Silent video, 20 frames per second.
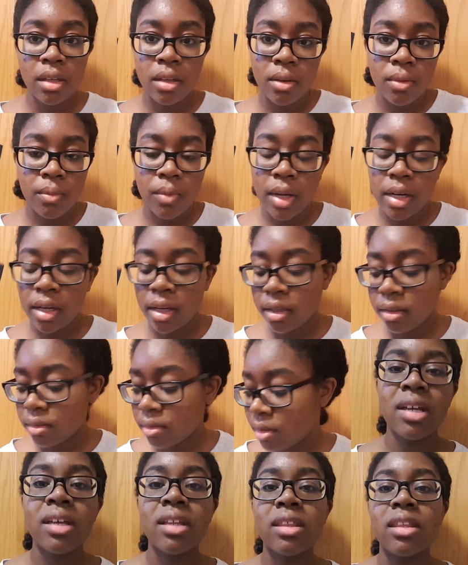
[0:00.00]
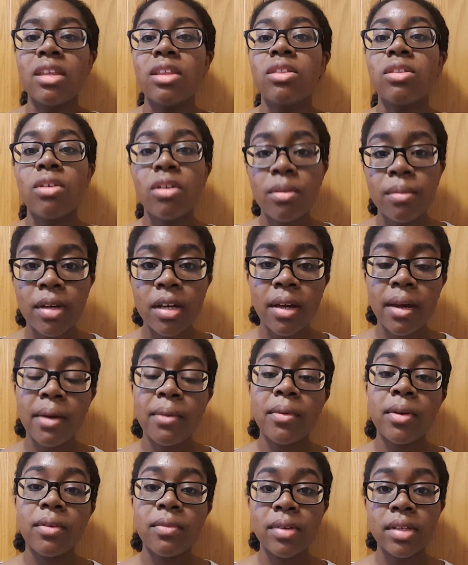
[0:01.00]
Why not? The third book I
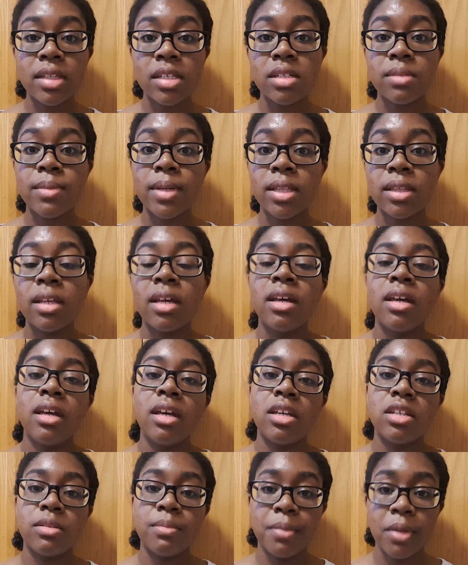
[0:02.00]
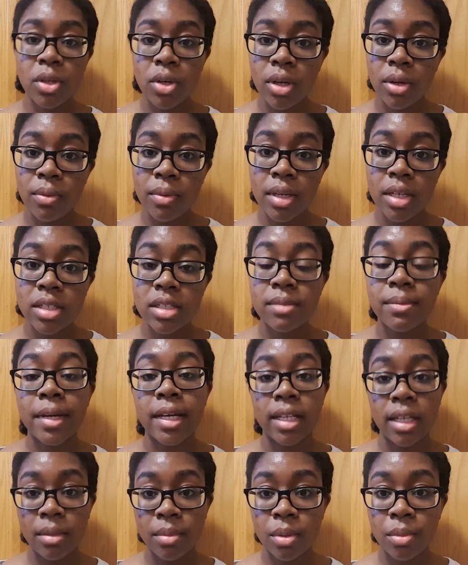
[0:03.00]
want to read this month is Beauty Queens by
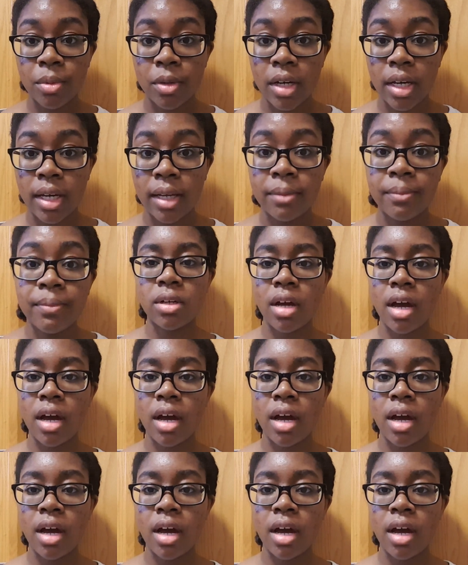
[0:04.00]
Libba Bray.